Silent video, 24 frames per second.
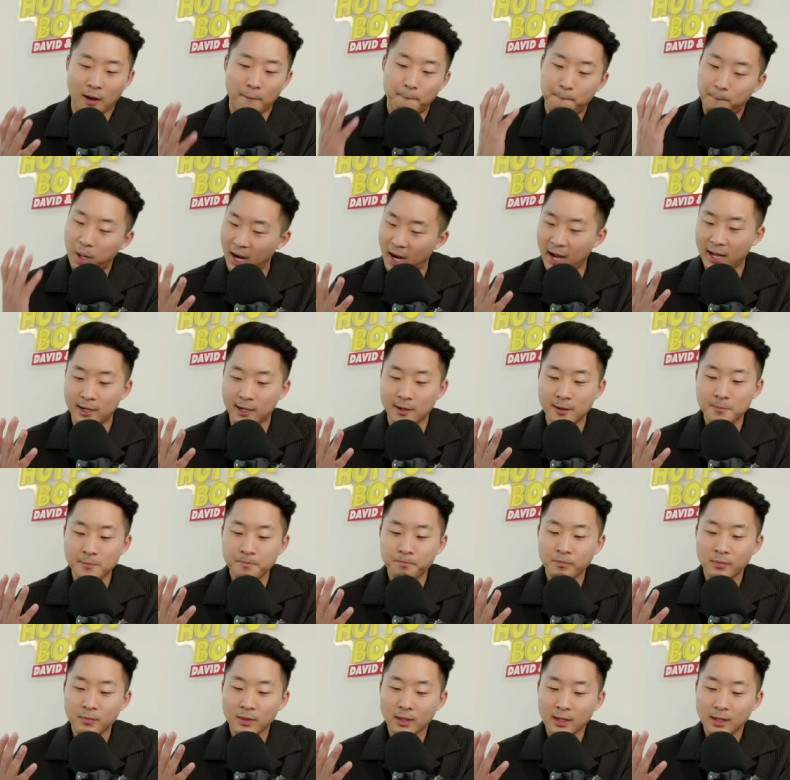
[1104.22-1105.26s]
but
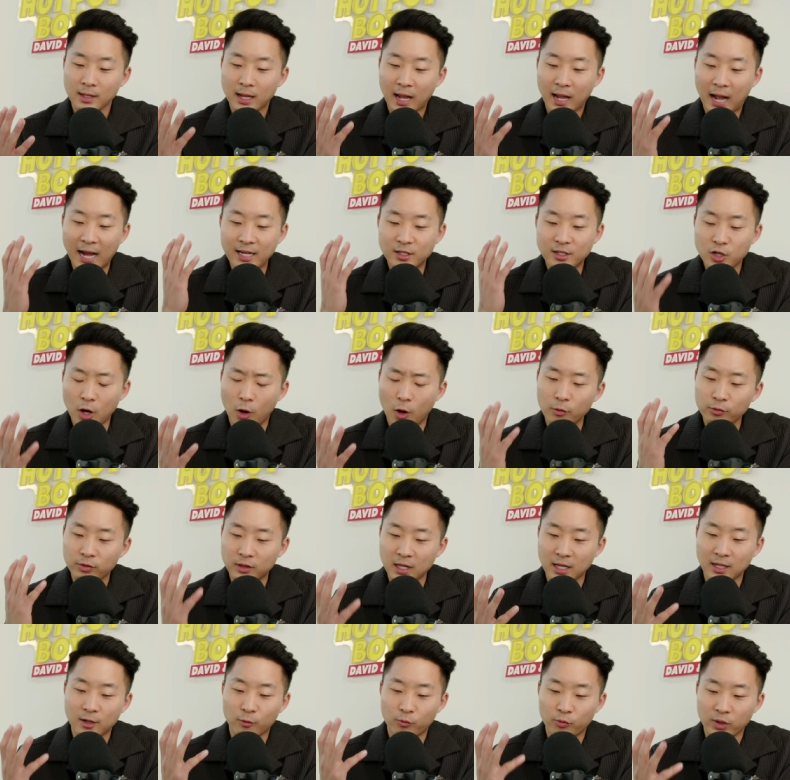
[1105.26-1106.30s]
I don't
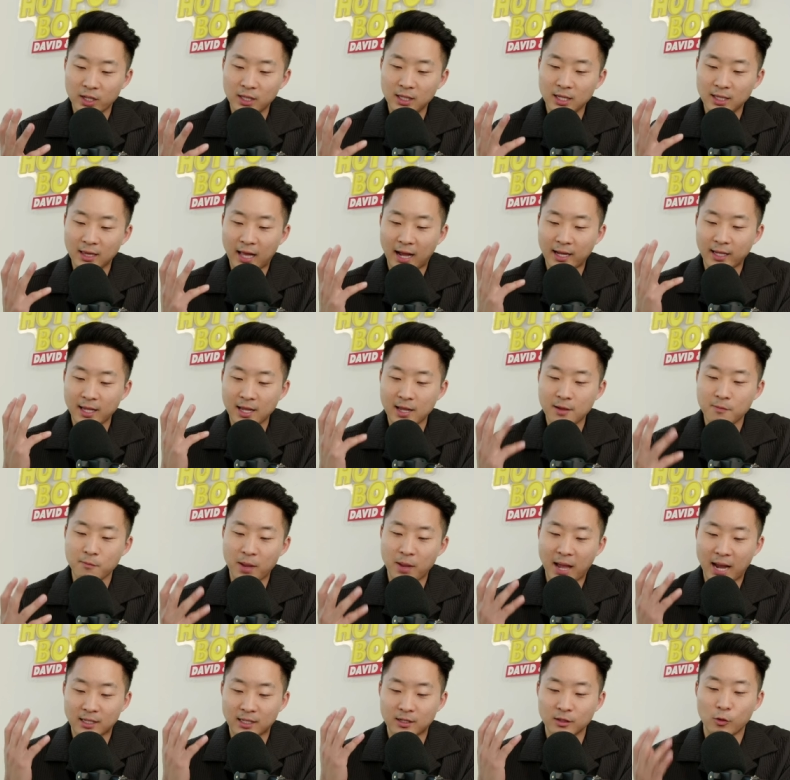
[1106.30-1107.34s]
think it really like
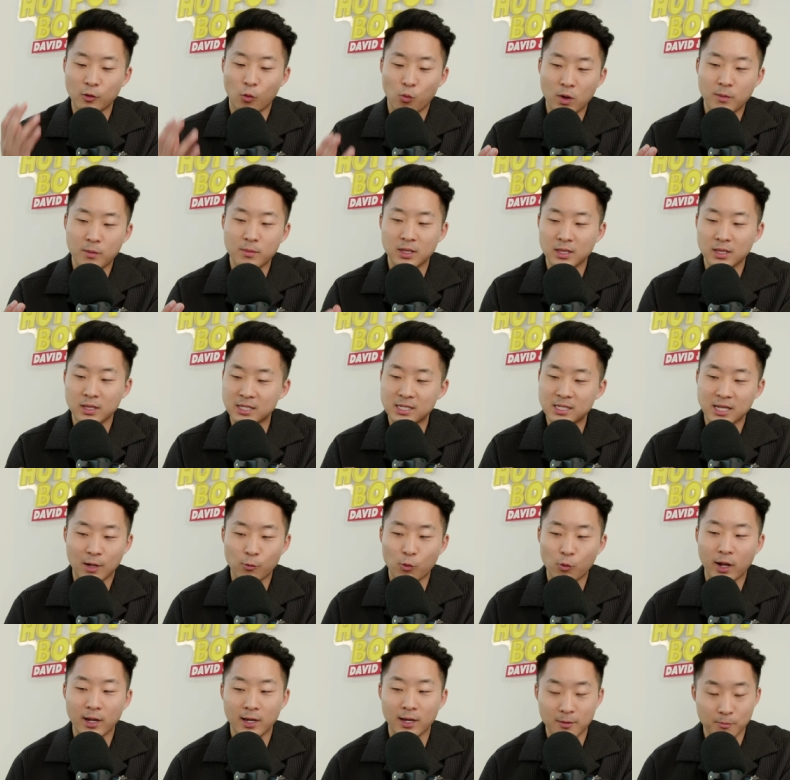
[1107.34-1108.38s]
impacted the women the same
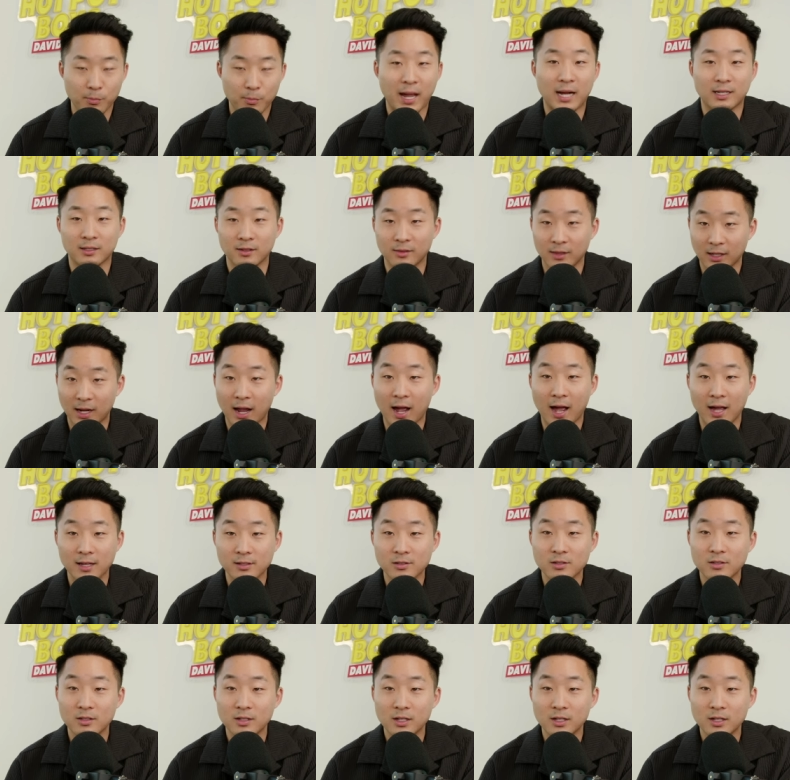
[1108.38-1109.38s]
way it impacted the guys.